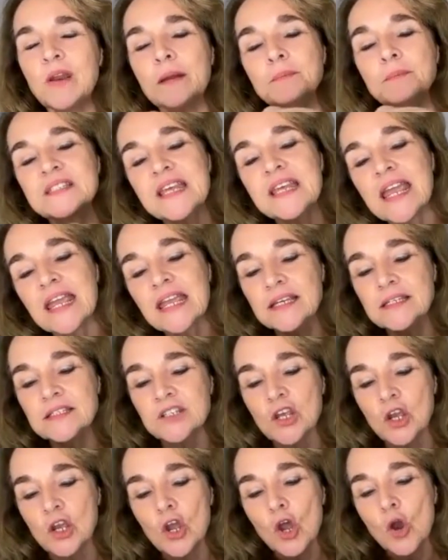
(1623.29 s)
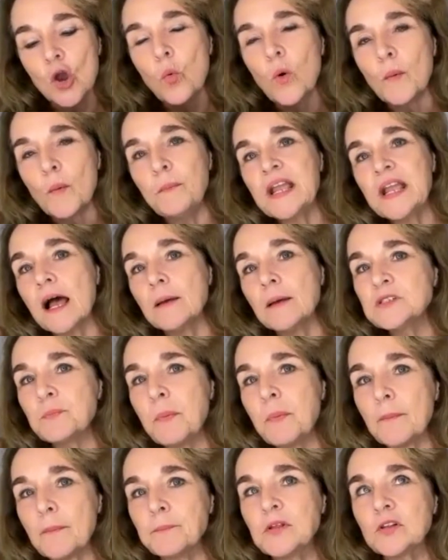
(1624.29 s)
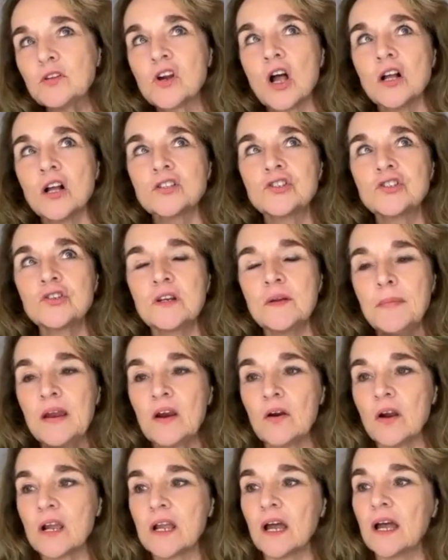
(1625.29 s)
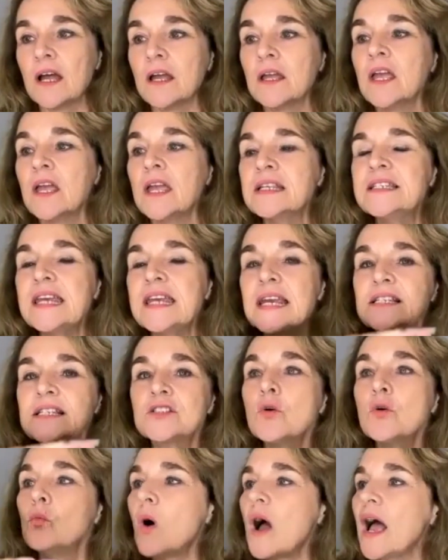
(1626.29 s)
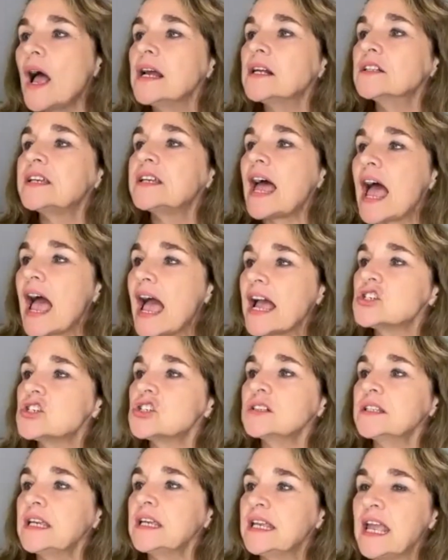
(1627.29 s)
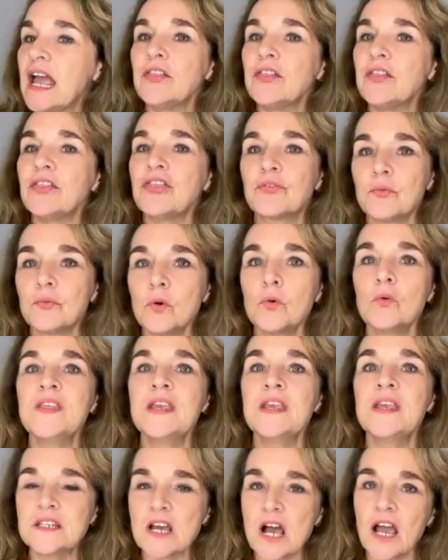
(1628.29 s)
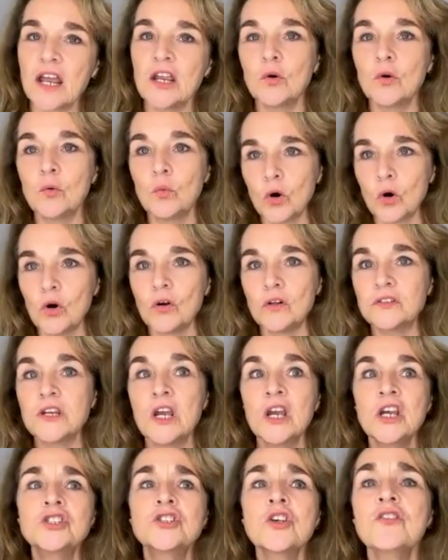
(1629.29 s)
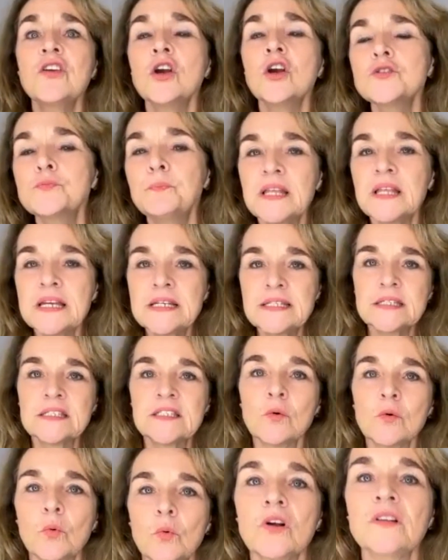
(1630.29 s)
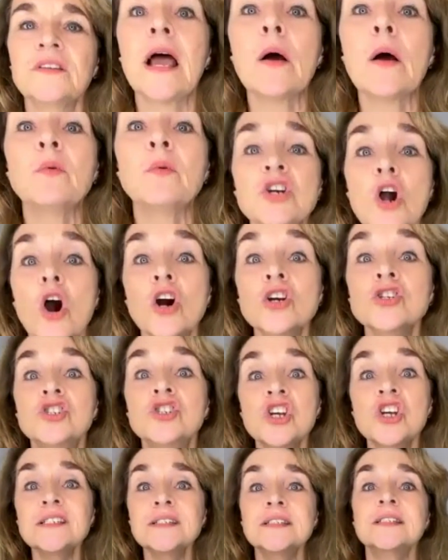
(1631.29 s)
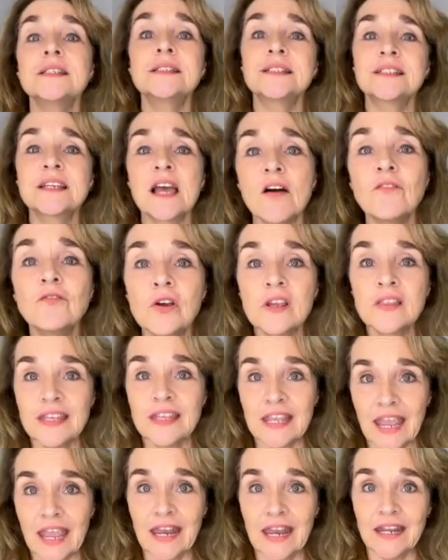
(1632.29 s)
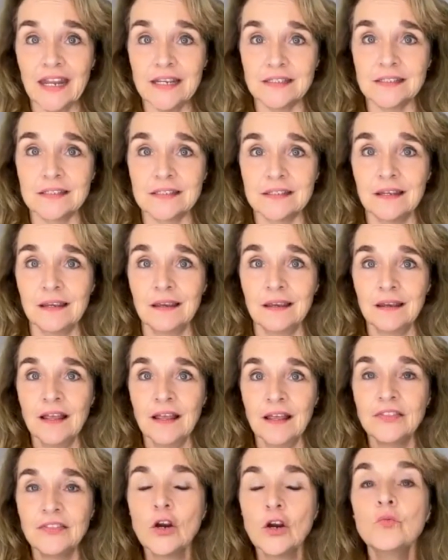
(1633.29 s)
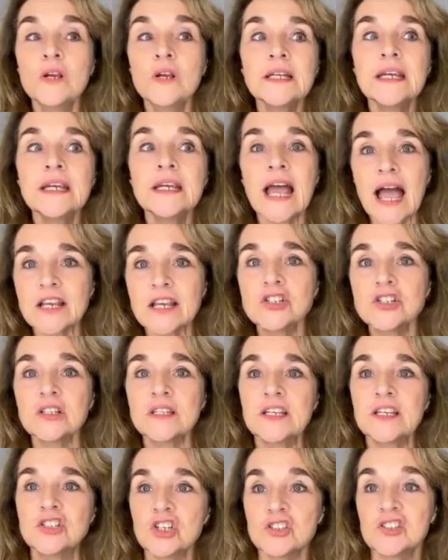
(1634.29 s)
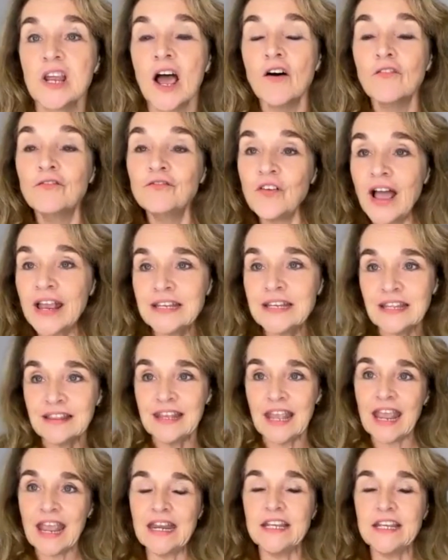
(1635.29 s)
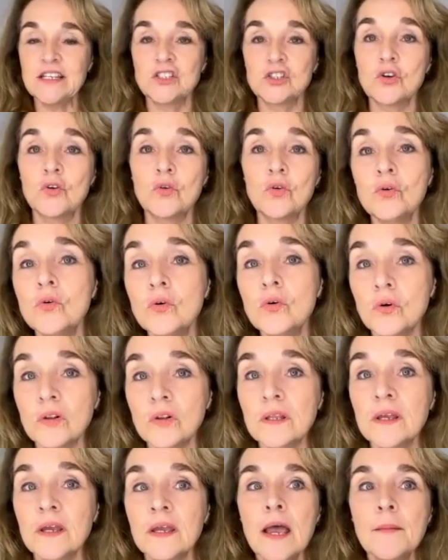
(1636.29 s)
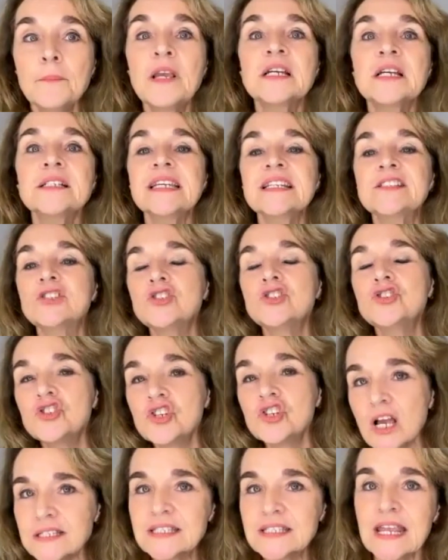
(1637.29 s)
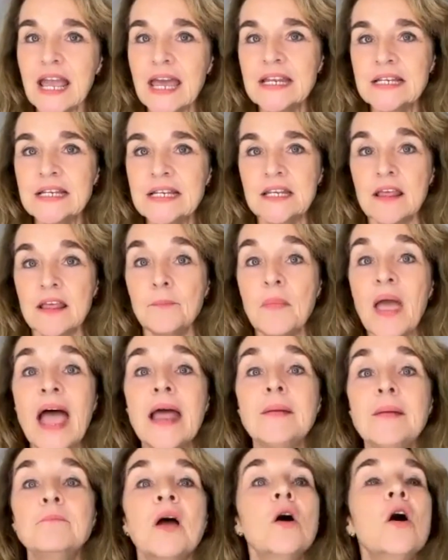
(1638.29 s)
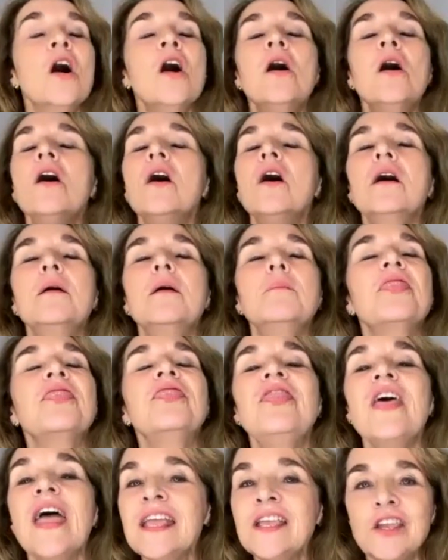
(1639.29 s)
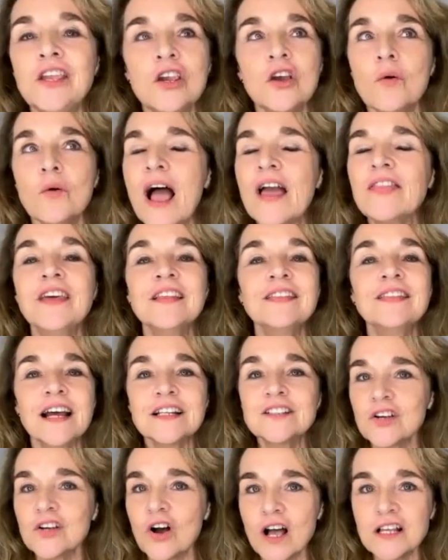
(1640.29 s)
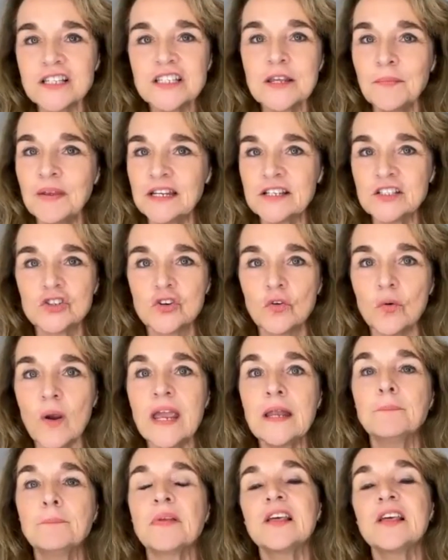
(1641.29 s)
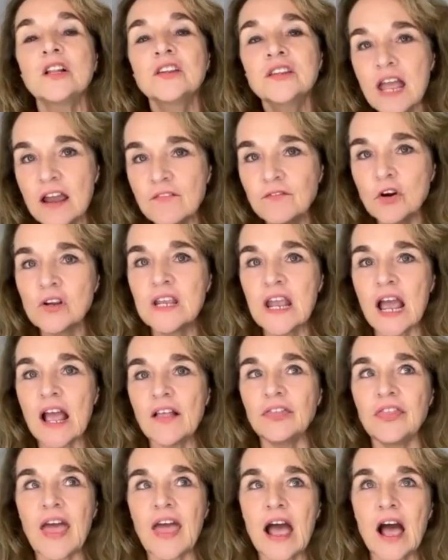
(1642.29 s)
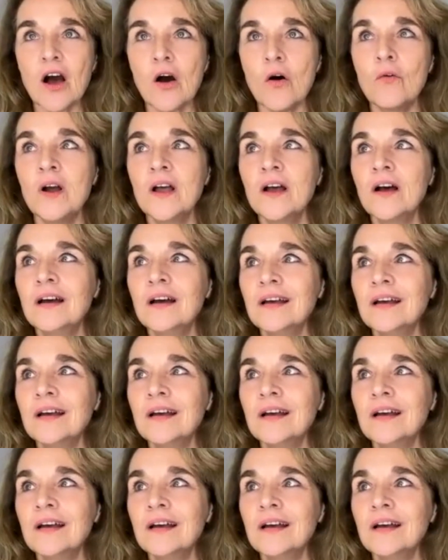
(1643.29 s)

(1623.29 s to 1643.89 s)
what I'm saying is, what becomes popular culture in America takes a while to actually get through the entire world. So there's places in the world now which are just discovering the 80s. They're really actually just finding the 80s cool, because it's just getting to them. And thank you. I think that's awesome and it's great, but they'll never get how